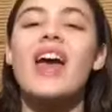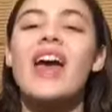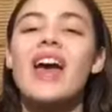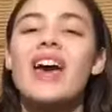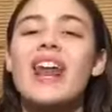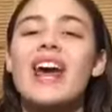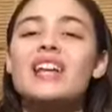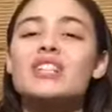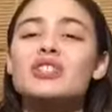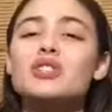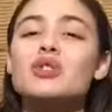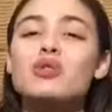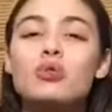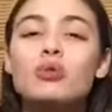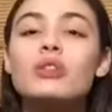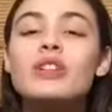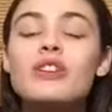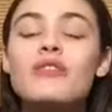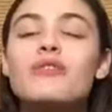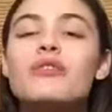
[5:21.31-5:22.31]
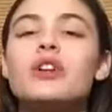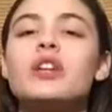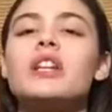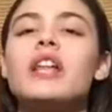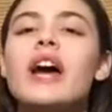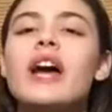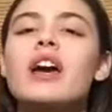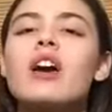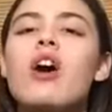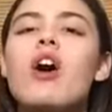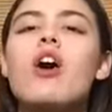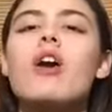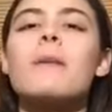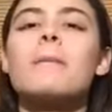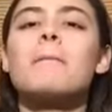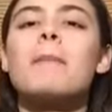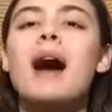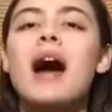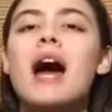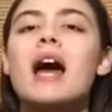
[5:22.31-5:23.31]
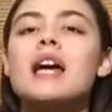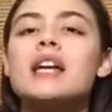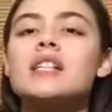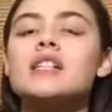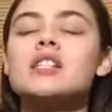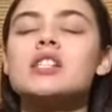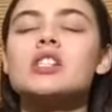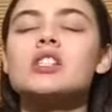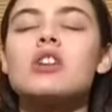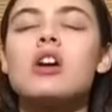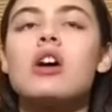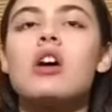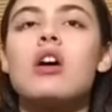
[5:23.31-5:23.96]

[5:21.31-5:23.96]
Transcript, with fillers: And I truly feel like our minds